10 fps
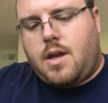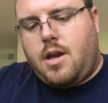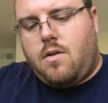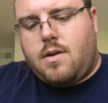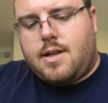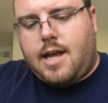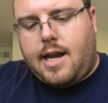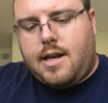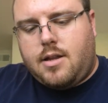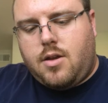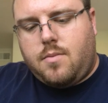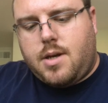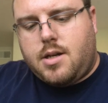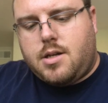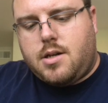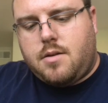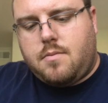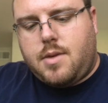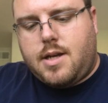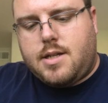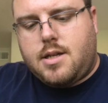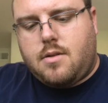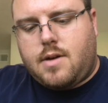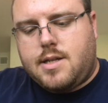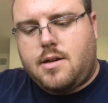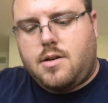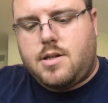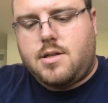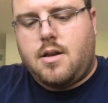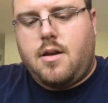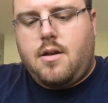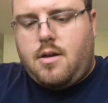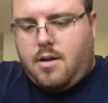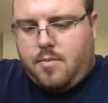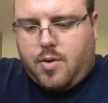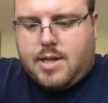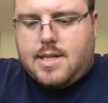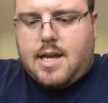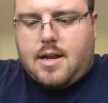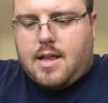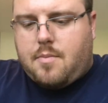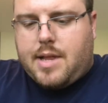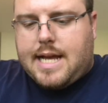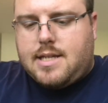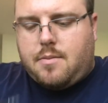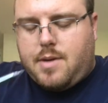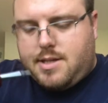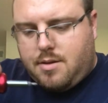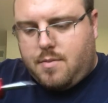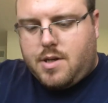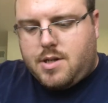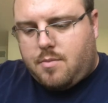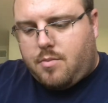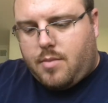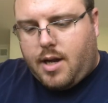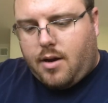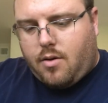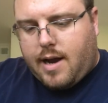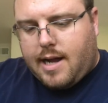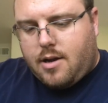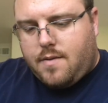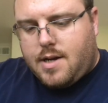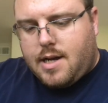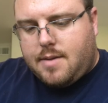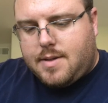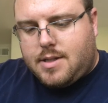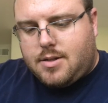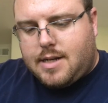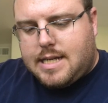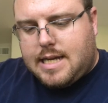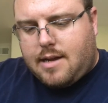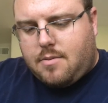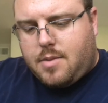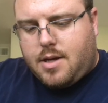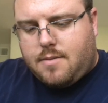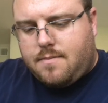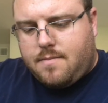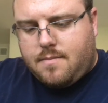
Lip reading: You don't want to tighten it too much, because otherwise it'll just press down on that plastic piece too much and crack over time as it dries out, but